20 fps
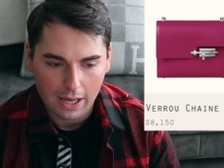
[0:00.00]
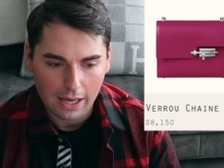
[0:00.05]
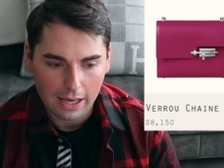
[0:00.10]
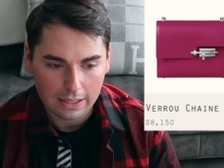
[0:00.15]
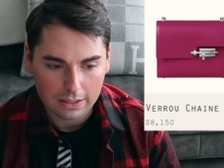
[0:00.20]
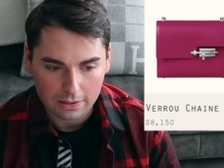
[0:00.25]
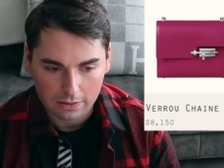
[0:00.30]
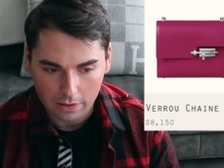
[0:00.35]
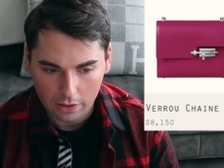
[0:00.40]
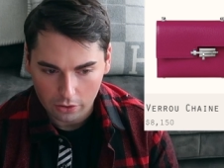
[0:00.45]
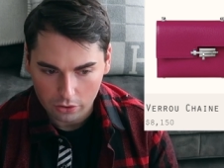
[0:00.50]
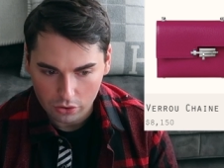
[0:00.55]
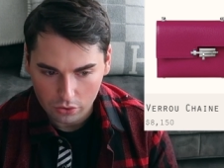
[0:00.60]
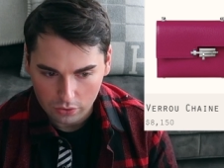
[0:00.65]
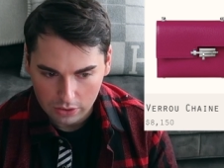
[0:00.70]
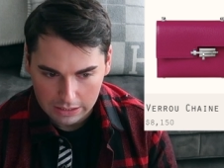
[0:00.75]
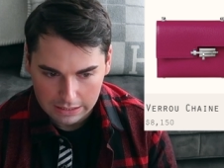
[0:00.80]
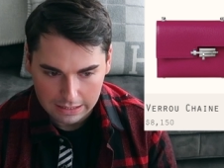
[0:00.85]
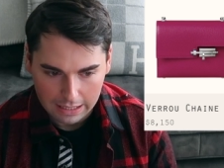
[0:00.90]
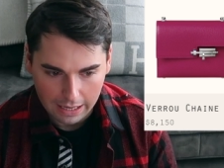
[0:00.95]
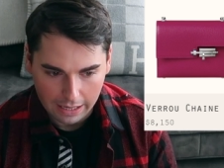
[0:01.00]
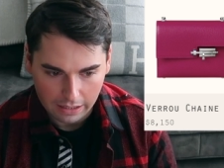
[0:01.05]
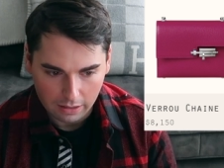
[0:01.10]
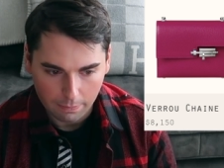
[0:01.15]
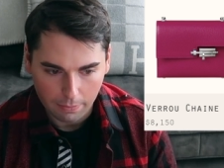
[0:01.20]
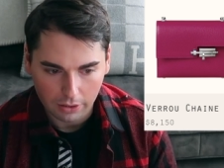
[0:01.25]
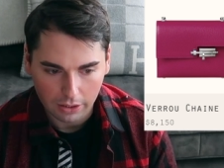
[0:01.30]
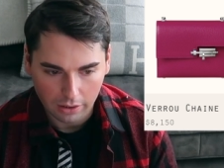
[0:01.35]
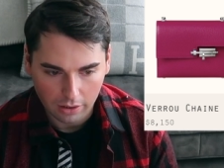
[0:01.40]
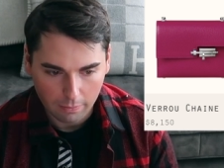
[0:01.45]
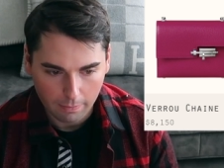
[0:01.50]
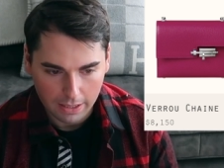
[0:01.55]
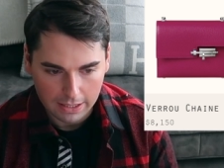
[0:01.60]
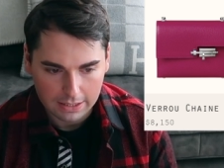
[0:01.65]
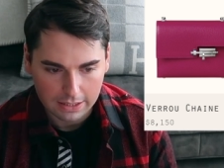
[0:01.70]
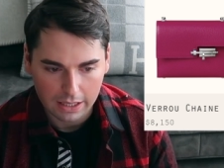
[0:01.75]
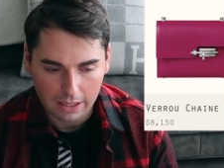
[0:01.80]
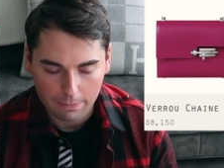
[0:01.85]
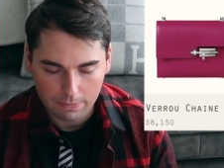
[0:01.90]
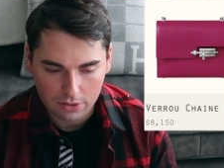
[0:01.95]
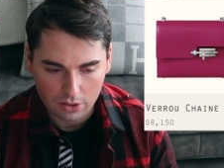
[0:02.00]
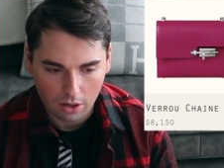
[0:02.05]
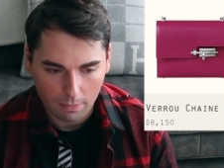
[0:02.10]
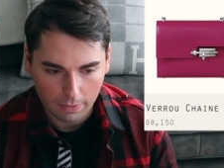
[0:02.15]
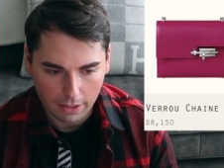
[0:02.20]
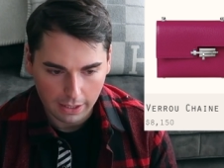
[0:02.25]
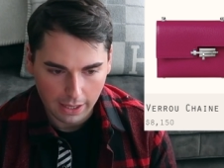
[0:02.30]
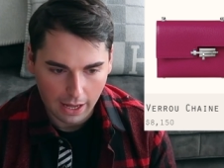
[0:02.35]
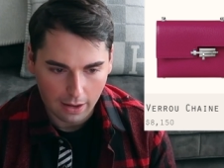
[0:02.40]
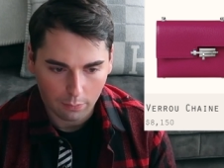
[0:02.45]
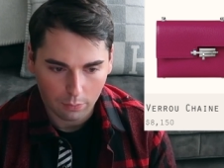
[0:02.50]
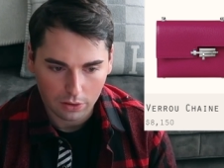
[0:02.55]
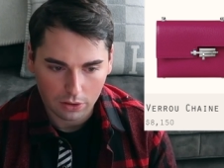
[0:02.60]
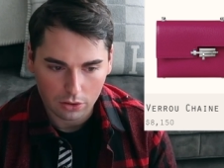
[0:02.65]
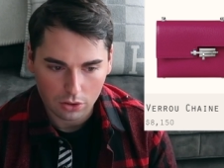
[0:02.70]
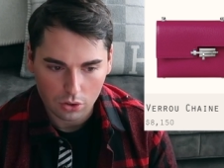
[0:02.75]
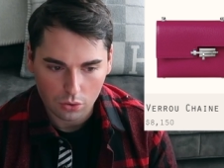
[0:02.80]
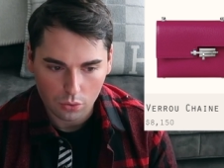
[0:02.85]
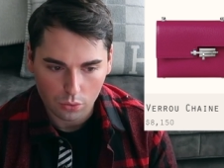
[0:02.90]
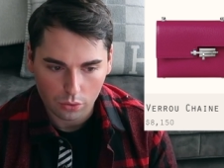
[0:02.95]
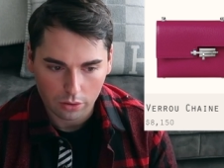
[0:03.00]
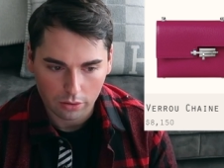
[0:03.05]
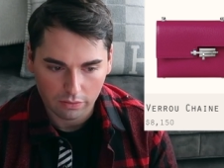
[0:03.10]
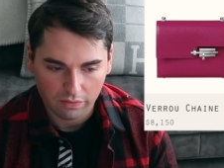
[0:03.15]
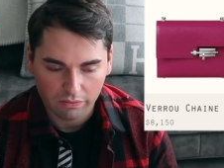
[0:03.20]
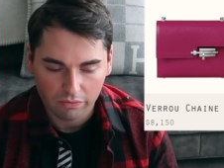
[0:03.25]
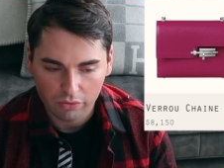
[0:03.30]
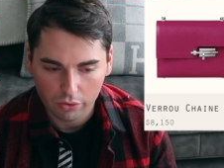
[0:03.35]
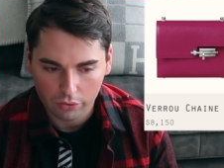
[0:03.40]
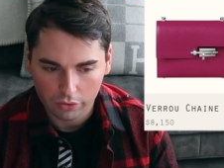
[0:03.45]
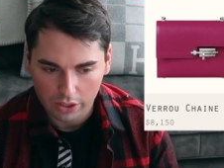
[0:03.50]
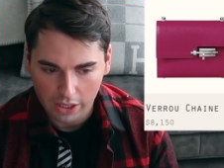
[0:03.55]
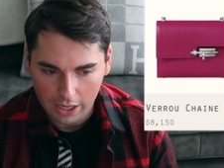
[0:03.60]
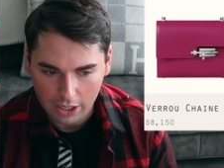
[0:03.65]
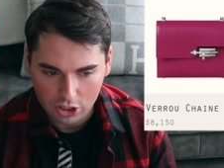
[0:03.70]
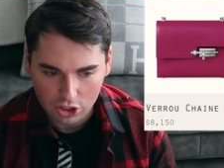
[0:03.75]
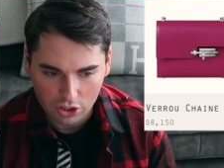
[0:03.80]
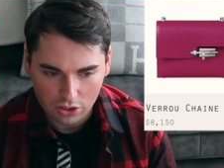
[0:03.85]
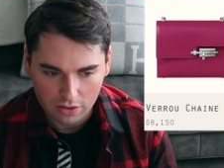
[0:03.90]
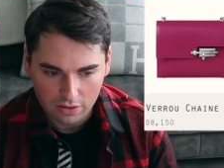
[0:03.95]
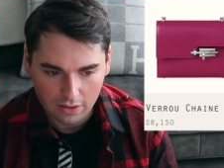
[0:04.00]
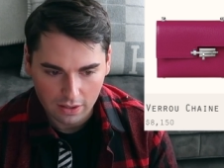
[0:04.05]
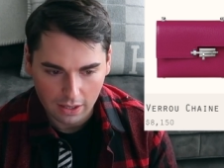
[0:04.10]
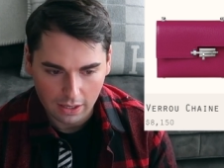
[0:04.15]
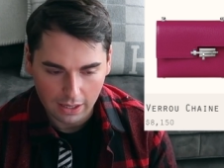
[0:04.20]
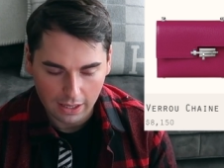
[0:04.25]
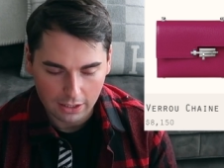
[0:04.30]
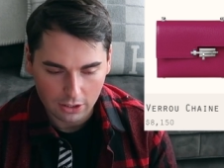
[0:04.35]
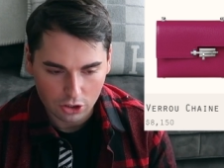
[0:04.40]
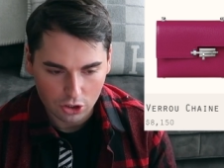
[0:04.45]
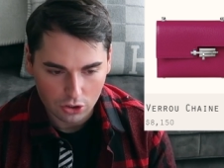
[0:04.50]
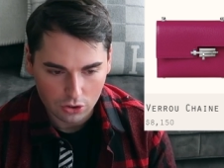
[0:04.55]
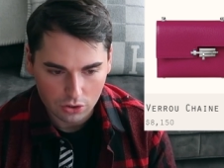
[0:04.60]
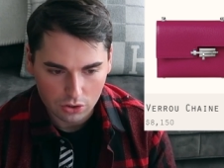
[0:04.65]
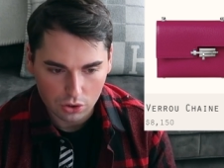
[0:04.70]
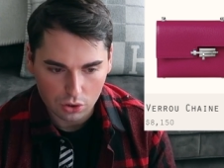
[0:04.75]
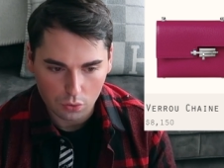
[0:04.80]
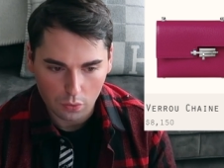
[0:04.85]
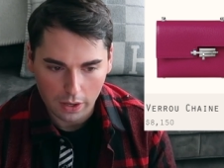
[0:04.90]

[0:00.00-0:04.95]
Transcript: It's not a new design, but Hermes keeps coming out with newer variations and additions to